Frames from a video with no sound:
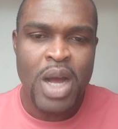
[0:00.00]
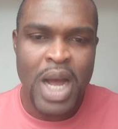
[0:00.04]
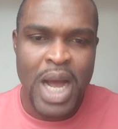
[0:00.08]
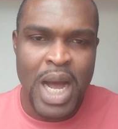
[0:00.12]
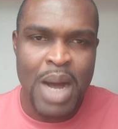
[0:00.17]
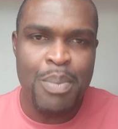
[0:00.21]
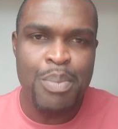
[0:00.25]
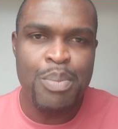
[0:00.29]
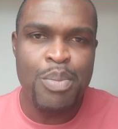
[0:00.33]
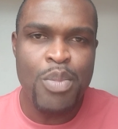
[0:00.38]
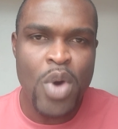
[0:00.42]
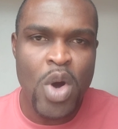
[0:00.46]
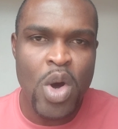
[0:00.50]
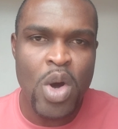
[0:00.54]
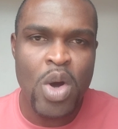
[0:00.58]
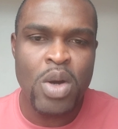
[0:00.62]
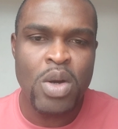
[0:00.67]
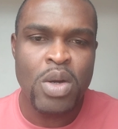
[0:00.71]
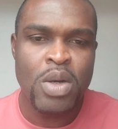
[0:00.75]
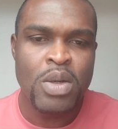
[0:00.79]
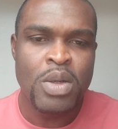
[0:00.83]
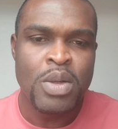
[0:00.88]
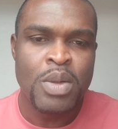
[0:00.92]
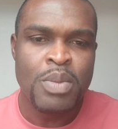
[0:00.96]
and
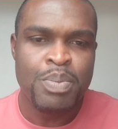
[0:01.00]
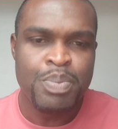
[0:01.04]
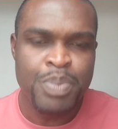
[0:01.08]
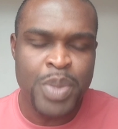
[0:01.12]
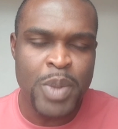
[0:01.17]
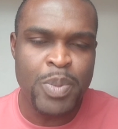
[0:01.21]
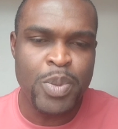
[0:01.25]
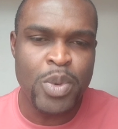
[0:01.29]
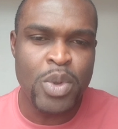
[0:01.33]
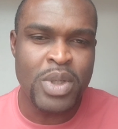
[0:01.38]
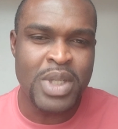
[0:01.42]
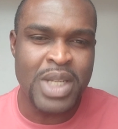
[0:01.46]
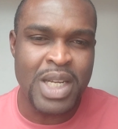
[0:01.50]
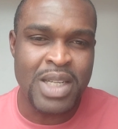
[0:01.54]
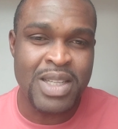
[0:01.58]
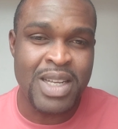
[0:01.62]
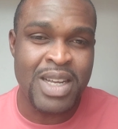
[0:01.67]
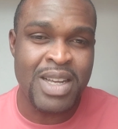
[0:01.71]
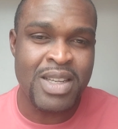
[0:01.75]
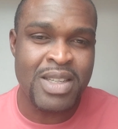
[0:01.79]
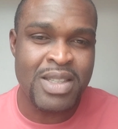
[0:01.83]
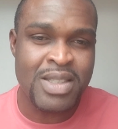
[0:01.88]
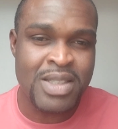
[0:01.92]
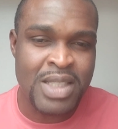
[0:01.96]
more people that
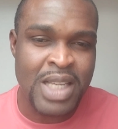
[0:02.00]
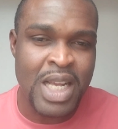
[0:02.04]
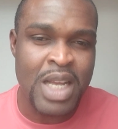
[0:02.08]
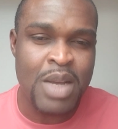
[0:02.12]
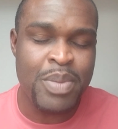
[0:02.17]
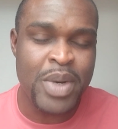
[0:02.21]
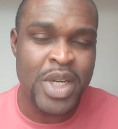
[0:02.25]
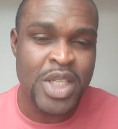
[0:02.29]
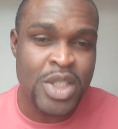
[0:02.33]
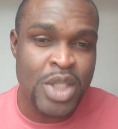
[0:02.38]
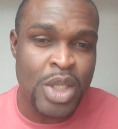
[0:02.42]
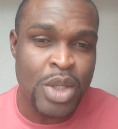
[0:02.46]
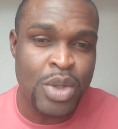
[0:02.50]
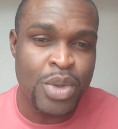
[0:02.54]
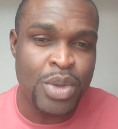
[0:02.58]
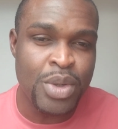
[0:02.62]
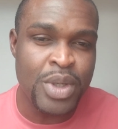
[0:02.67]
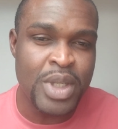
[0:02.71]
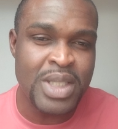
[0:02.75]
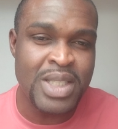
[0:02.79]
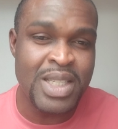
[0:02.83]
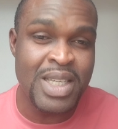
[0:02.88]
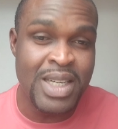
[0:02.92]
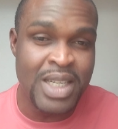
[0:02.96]
are
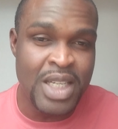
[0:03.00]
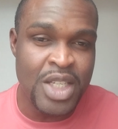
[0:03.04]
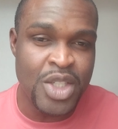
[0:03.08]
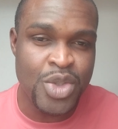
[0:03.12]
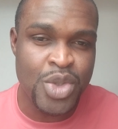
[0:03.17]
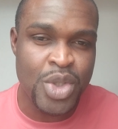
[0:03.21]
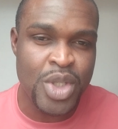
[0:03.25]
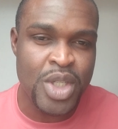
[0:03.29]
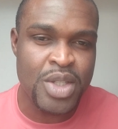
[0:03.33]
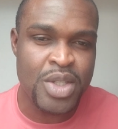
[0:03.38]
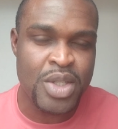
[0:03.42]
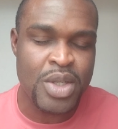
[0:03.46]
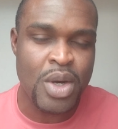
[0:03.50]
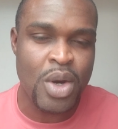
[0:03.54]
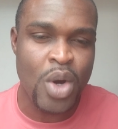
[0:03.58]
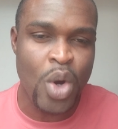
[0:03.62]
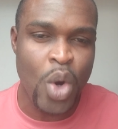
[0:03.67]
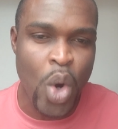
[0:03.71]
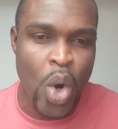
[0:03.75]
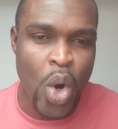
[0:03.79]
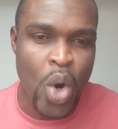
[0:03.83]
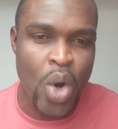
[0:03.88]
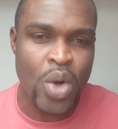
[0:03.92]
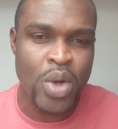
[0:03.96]
cybersecurity literate
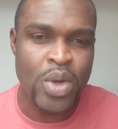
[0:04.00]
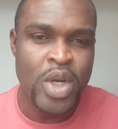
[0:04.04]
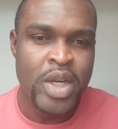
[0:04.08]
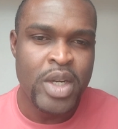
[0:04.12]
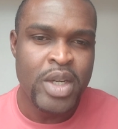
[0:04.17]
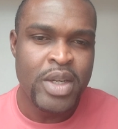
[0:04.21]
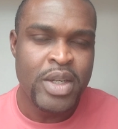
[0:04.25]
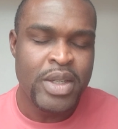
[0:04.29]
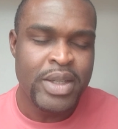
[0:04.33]
or